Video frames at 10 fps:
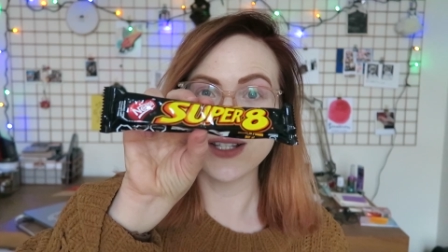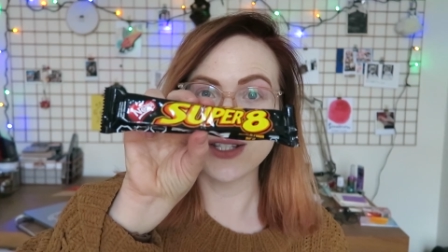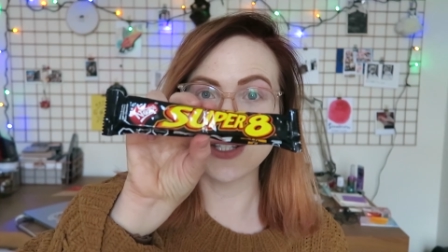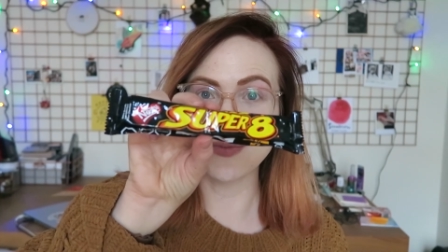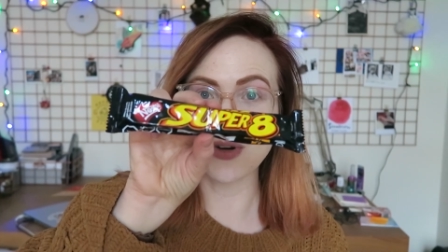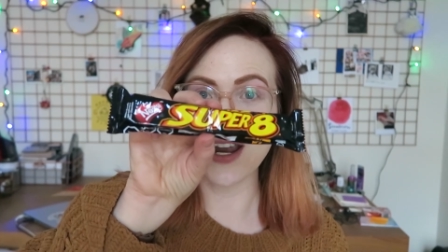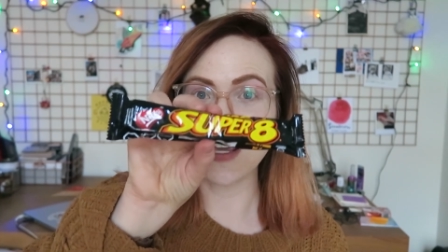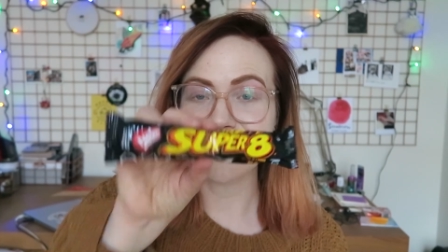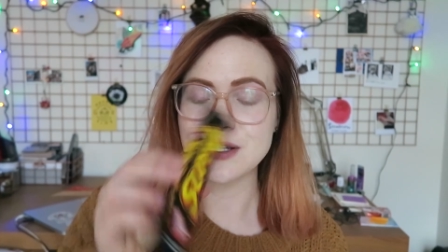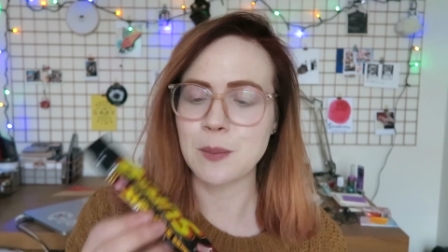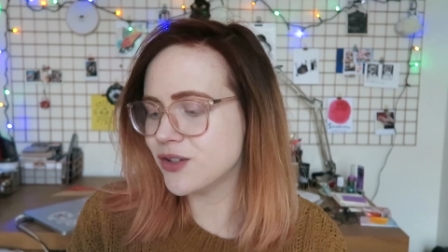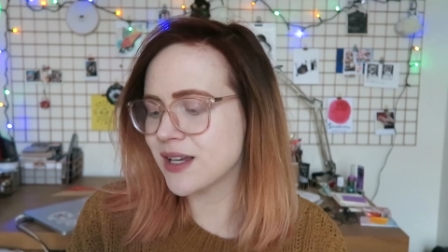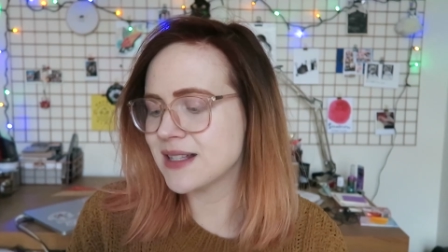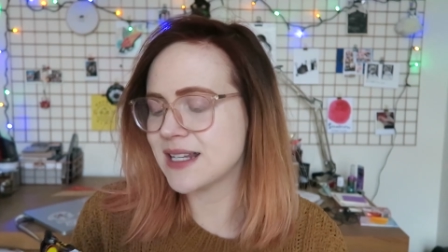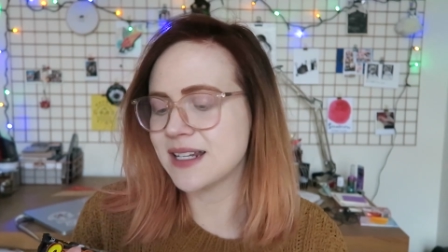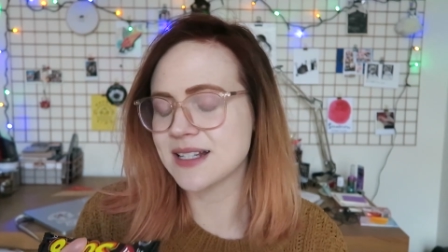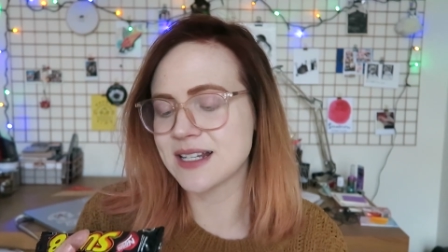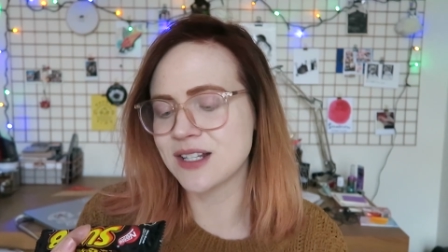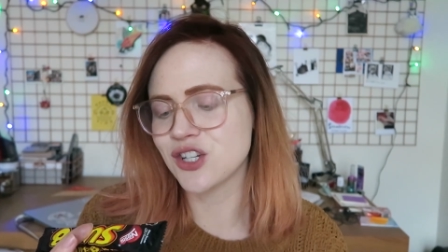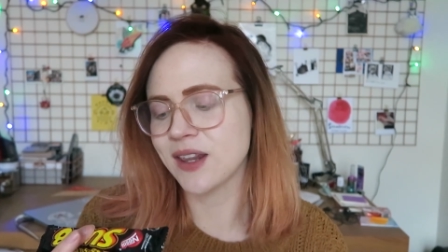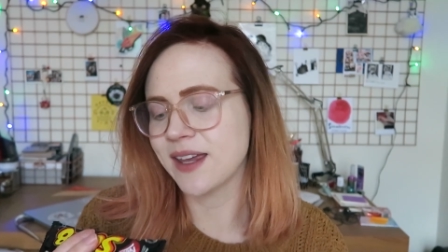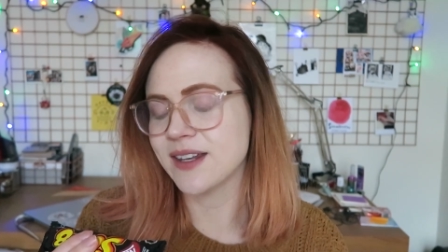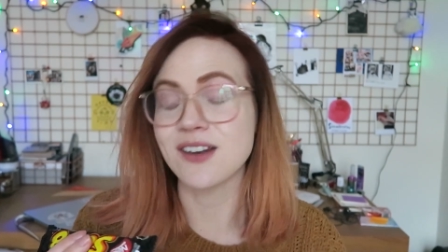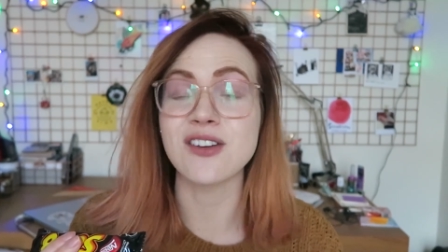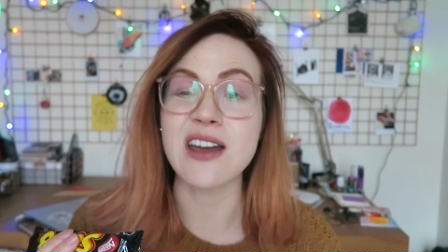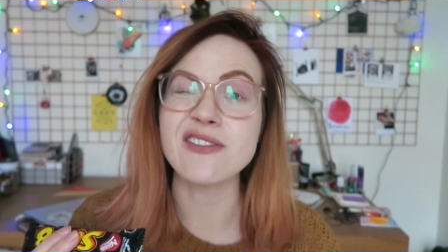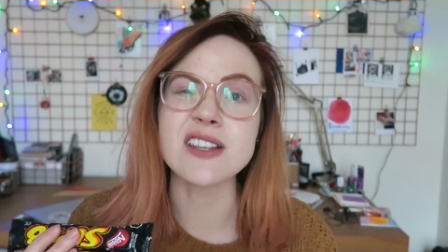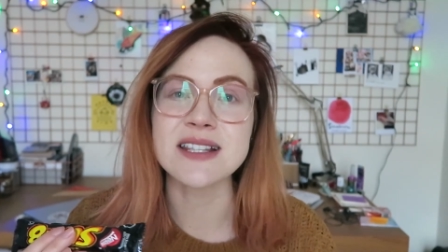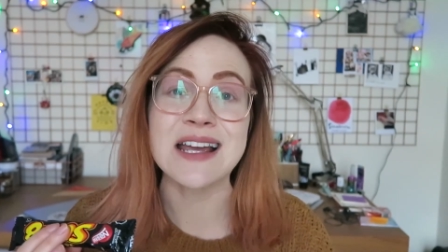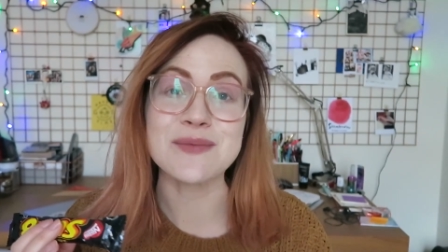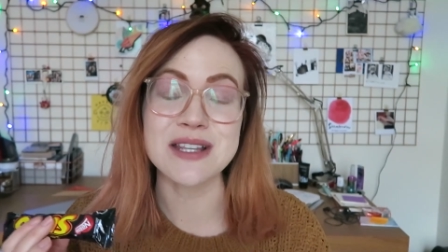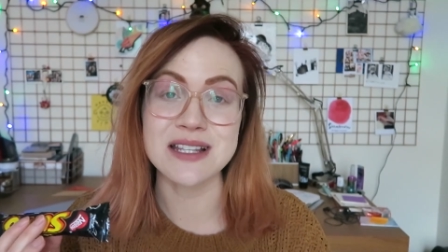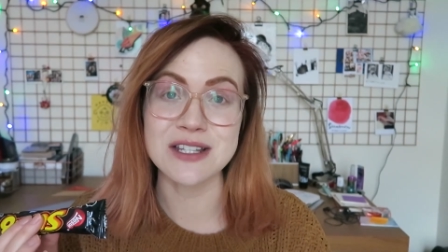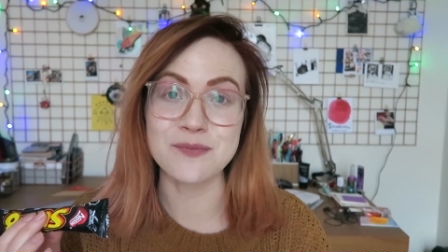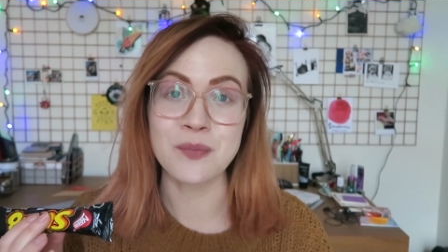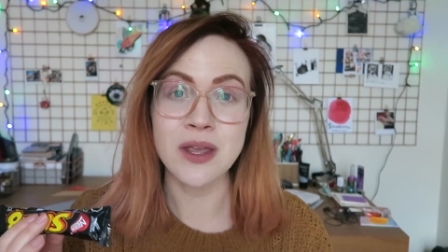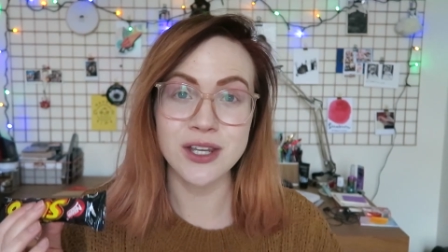Super 8. You can see that in Chile they don't have the same system.